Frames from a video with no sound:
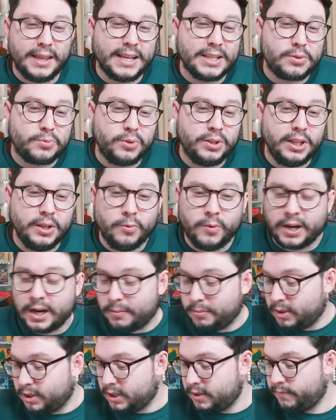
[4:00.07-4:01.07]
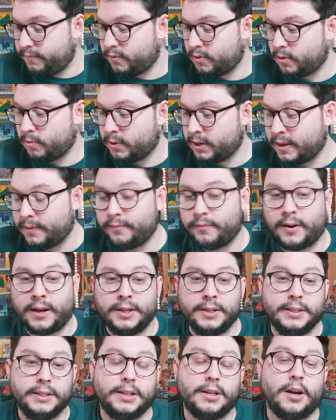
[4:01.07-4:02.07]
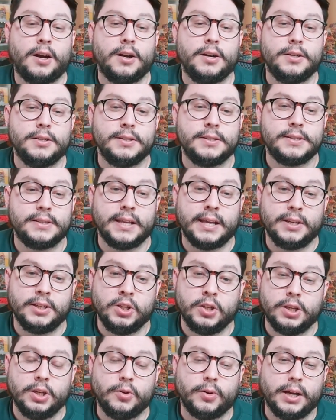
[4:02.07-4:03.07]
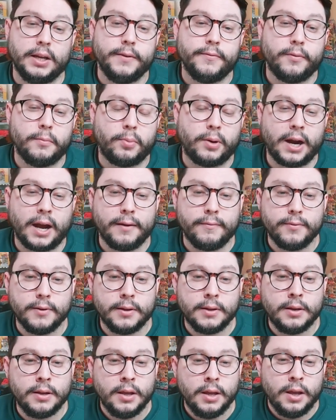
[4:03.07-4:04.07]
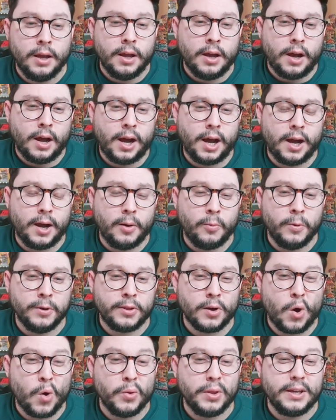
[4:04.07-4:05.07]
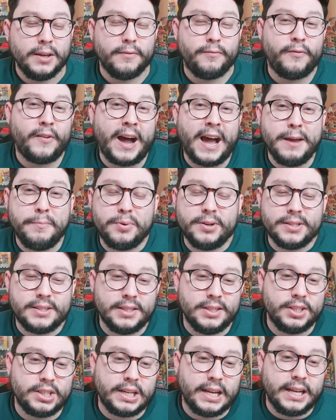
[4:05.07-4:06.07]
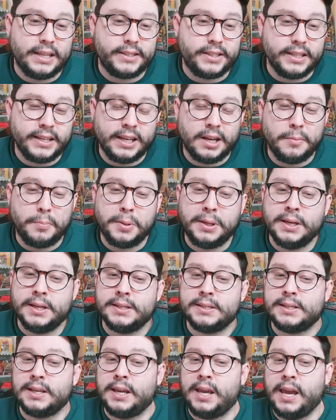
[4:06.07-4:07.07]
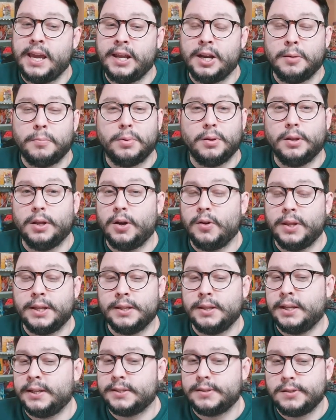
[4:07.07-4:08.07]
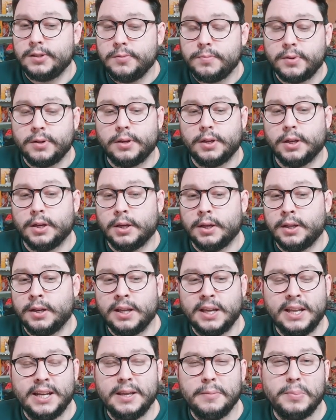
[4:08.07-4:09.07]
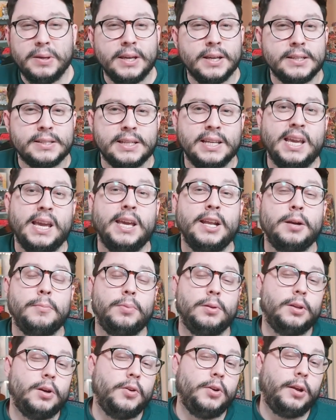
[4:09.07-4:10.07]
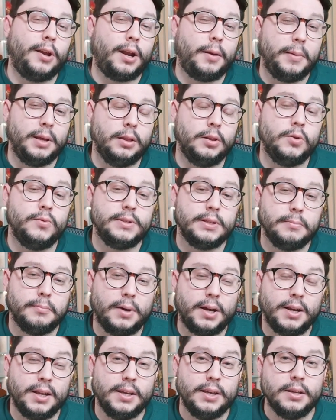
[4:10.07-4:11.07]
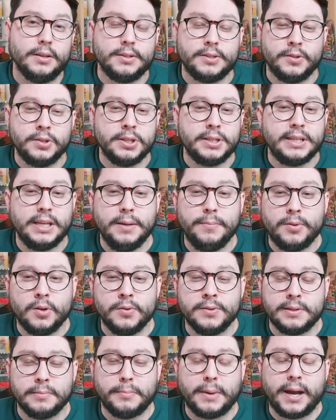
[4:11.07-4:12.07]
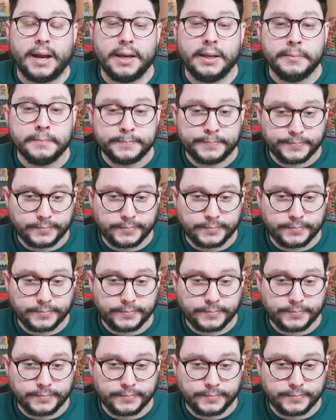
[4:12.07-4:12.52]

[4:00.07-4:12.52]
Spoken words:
that's really what I'm looking for when I'm finding cards that you can grade for profit. With only a 5% chance to get a PSA 8 or below, that's super good. Any PSA 8 or below, you're going to be losing money. So just keep those in mind.